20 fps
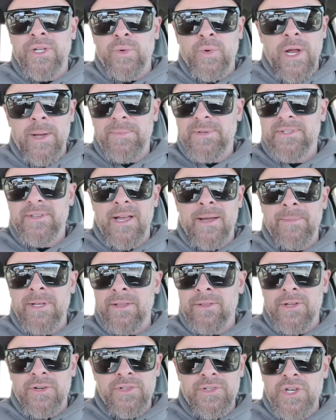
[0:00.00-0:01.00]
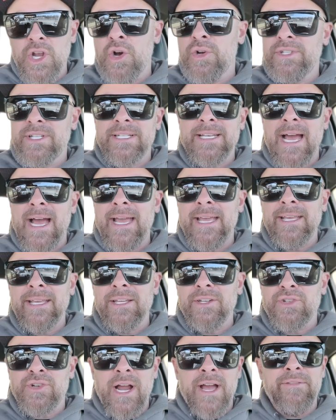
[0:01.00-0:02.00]
rips. I mean, there's no denying
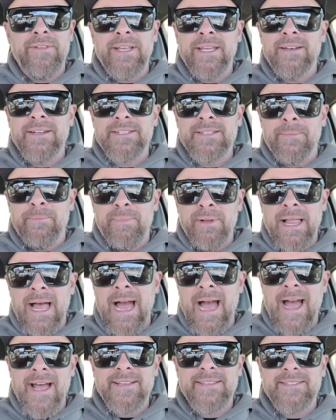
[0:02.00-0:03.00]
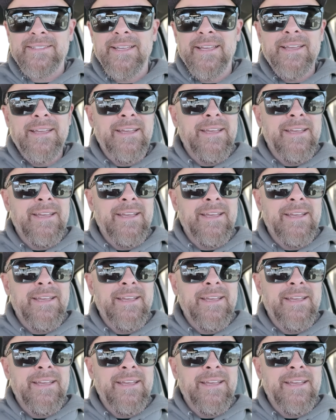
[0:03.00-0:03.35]
it. Driving it is a blast.